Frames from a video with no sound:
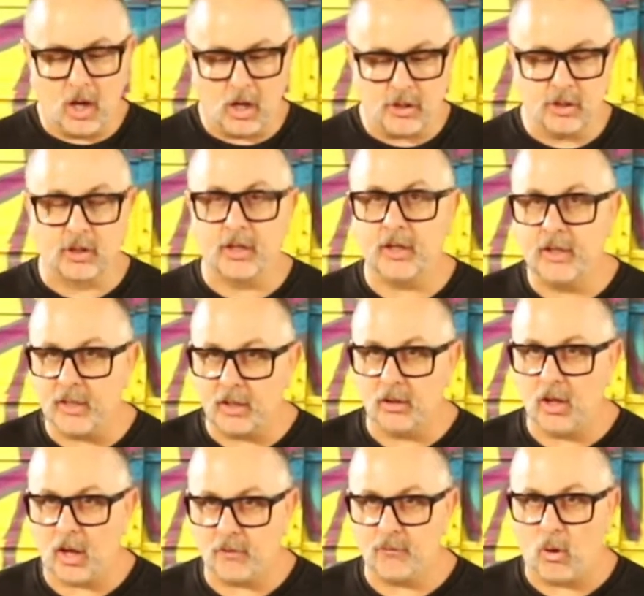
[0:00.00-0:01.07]
you're going to get a
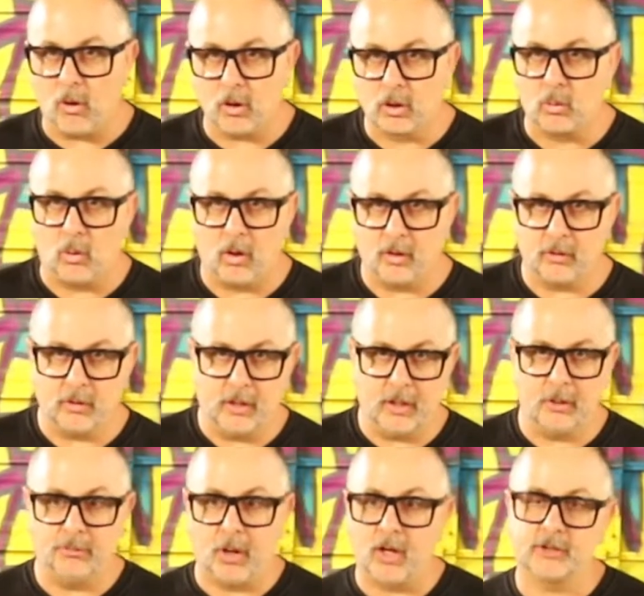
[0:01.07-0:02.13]
lot of arc wander
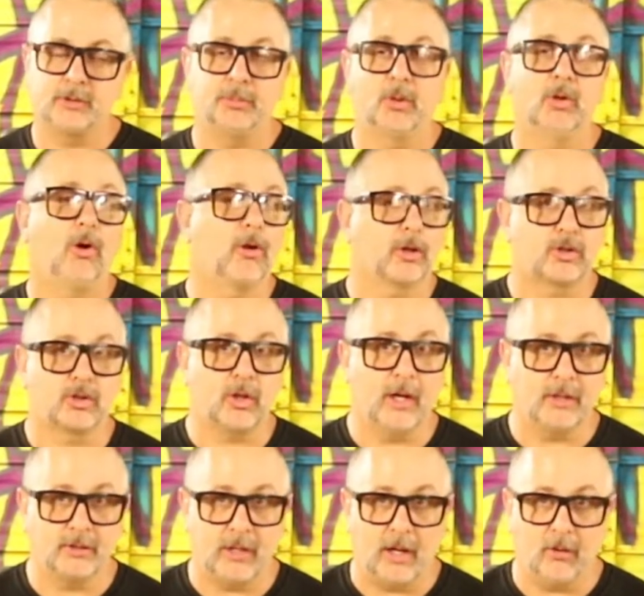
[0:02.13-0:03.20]
and possible arc
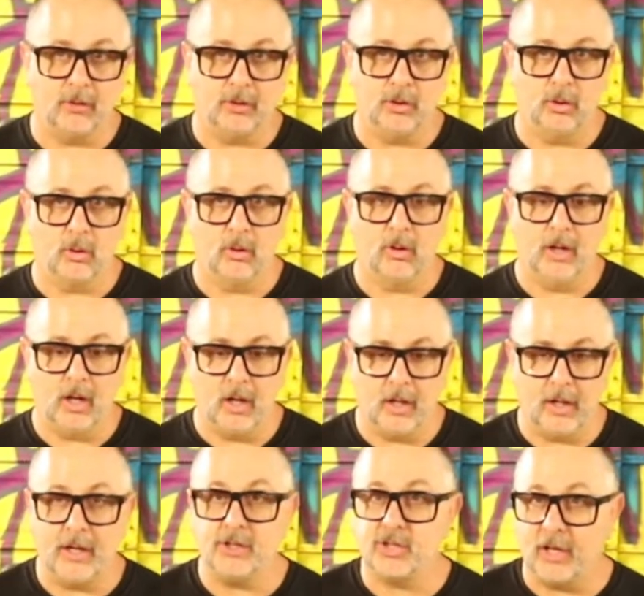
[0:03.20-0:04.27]
strikes out in your
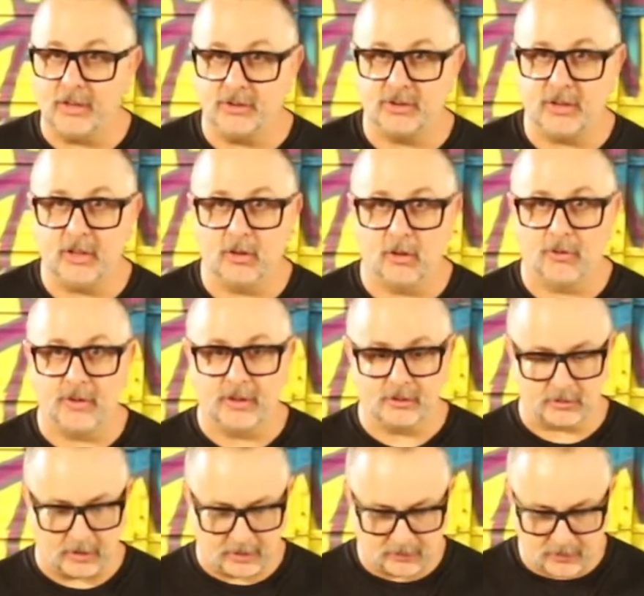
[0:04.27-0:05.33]
HAZ or
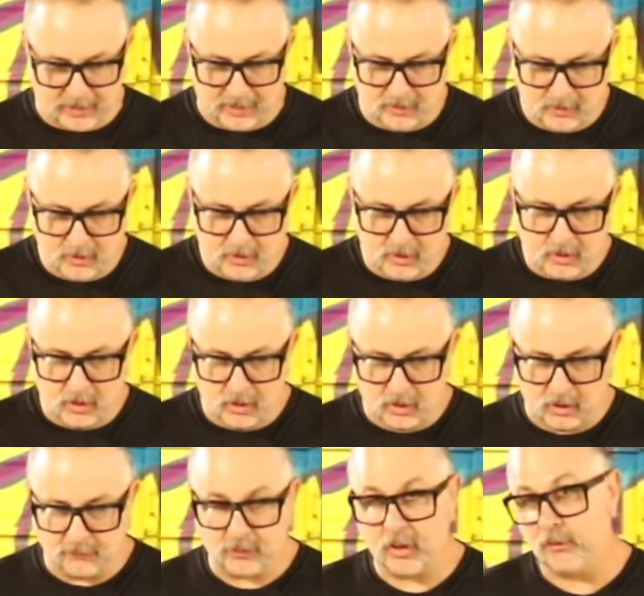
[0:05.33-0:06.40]
things like that.
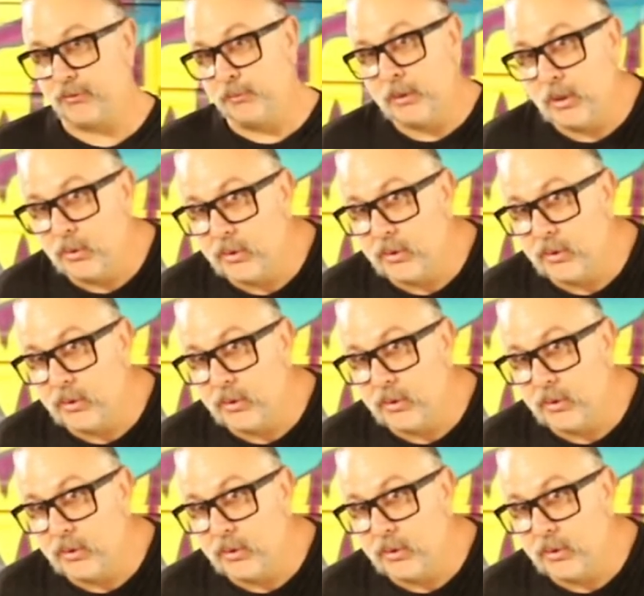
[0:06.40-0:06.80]
If you're not familiar